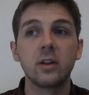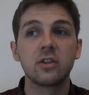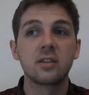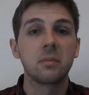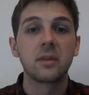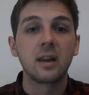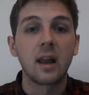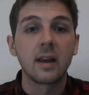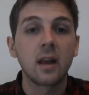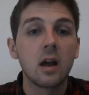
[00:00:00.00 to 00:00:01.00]
which is something
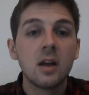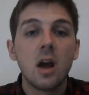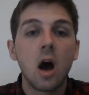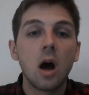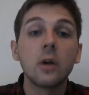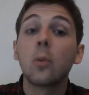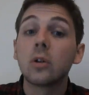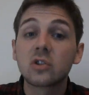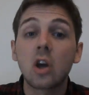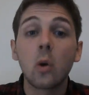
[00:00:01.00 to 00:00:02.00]
like, I
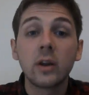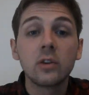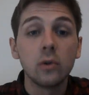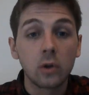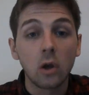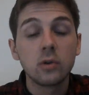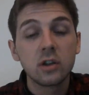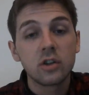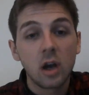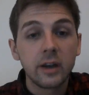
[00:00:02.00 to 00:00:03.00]
was going to go
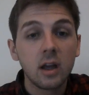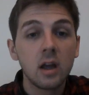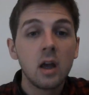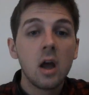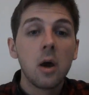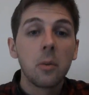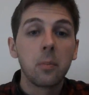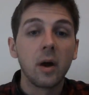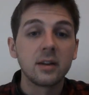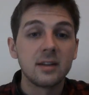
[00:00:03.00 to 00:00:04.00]
to China,
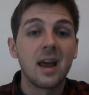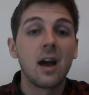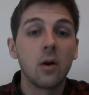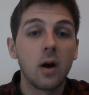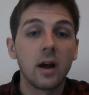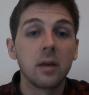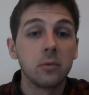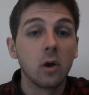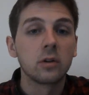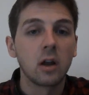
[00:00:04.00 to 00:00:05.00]
but now I
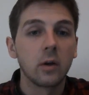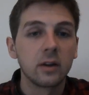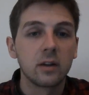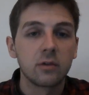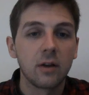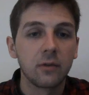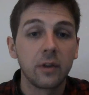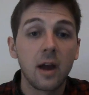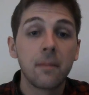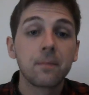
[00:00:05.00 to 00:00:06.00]
am not going to travel
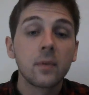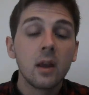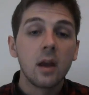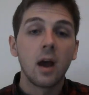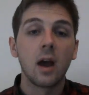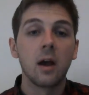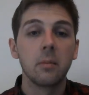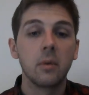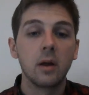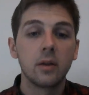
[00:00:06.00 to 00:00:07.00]
there.
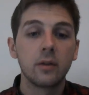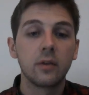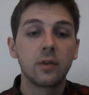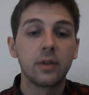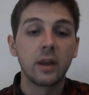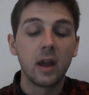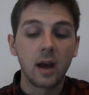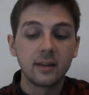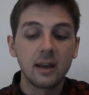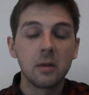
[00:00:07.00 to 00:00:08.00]
The
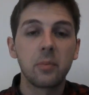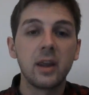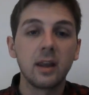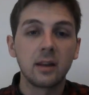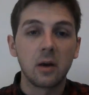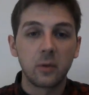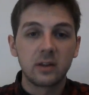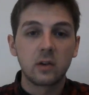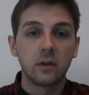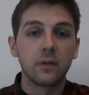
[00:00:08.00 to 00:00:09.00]
idea being that we
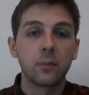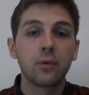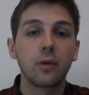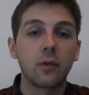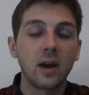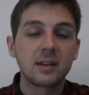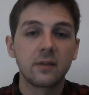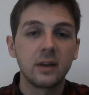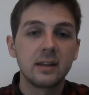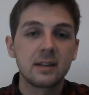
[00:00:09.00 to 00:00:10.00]
sort of
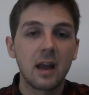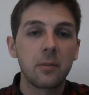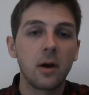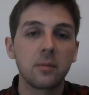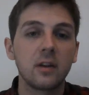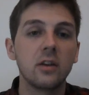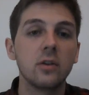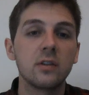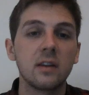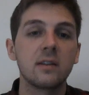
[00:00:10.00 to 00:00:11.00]
progressively step up to
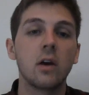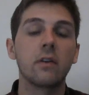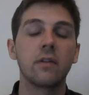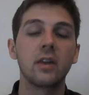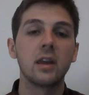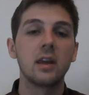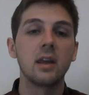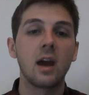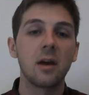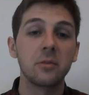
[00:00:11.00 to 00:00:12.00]
uses of
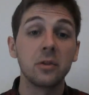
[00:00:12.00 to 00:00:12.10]
the